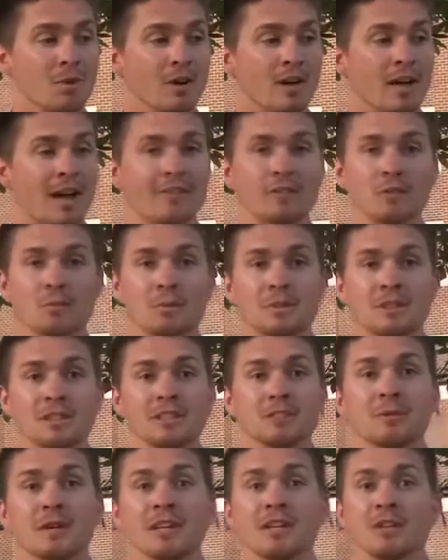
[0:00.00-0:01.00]
But after
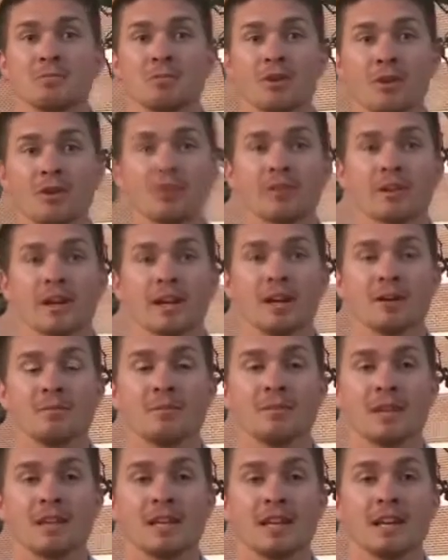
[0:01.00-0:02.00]
participating in the
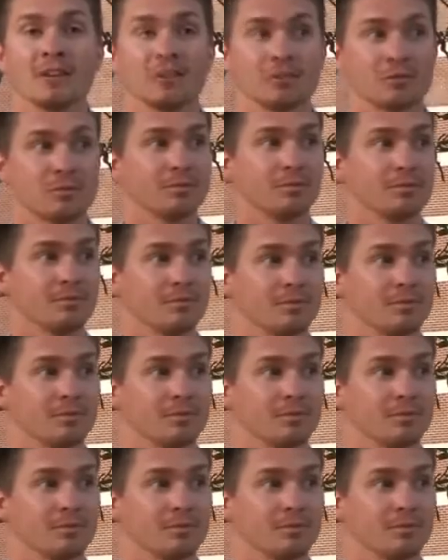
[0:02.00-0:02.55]
program, he helps.